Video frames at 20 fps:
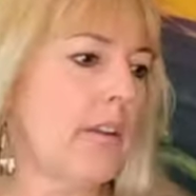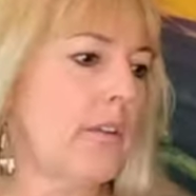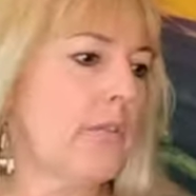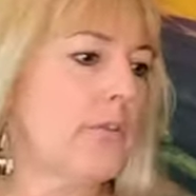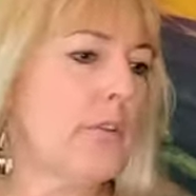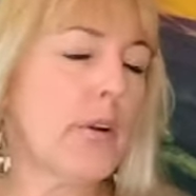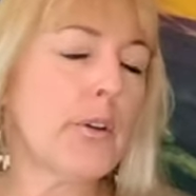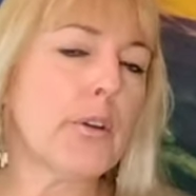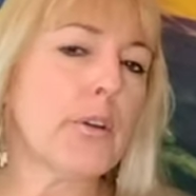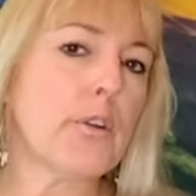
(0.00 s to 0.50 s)

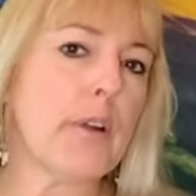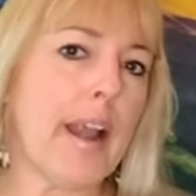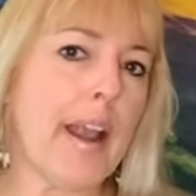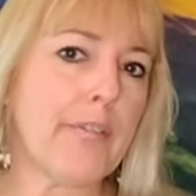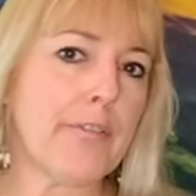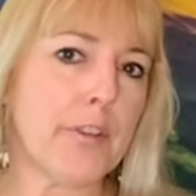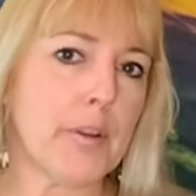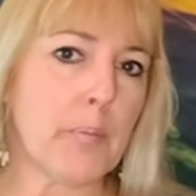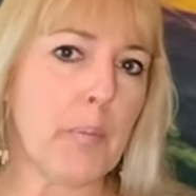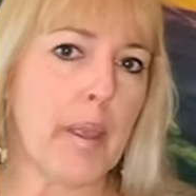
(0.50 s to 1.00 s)

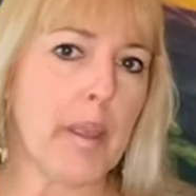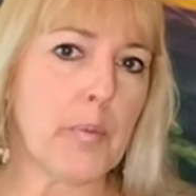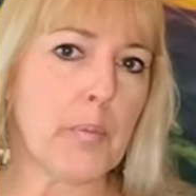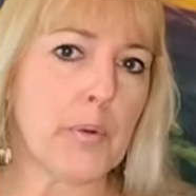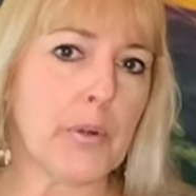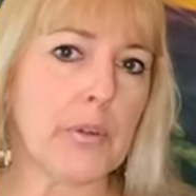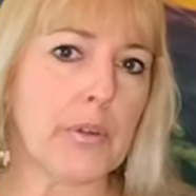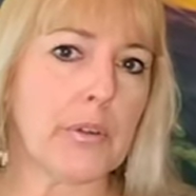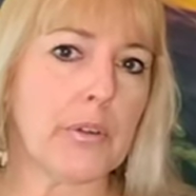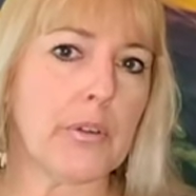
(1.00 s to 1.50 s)
photographic
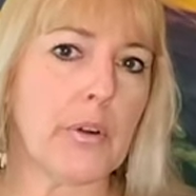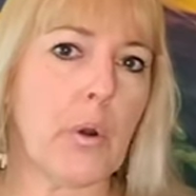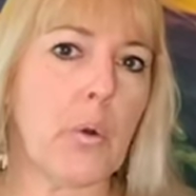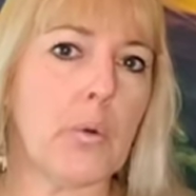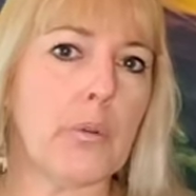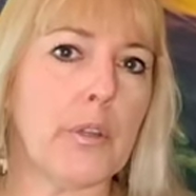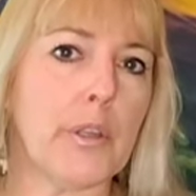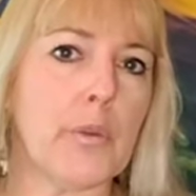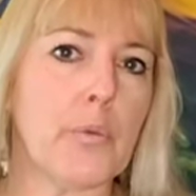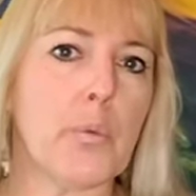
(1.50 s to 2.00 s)
paper
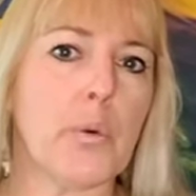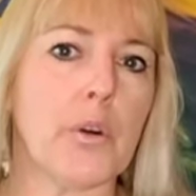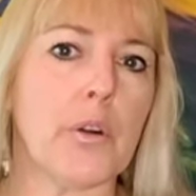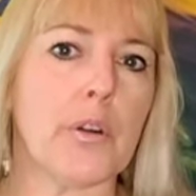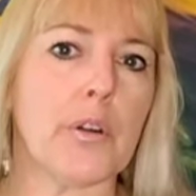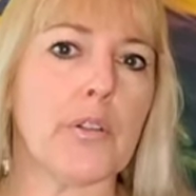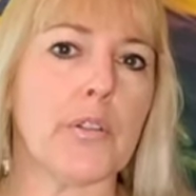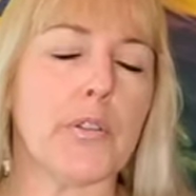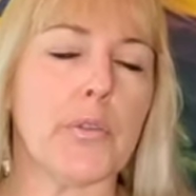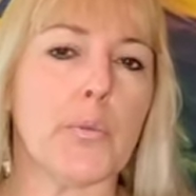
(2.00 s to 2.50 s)
only
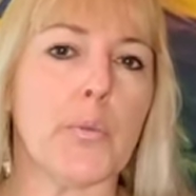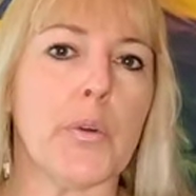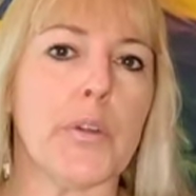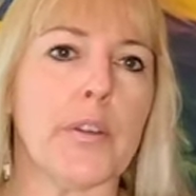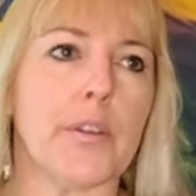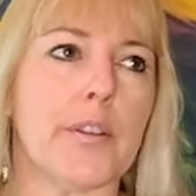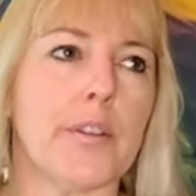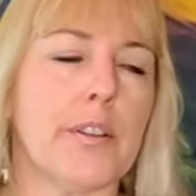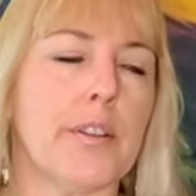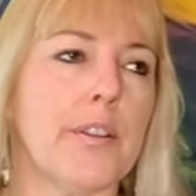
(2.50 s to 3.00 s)
works
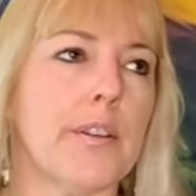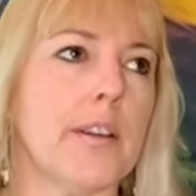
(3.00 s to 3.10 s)
with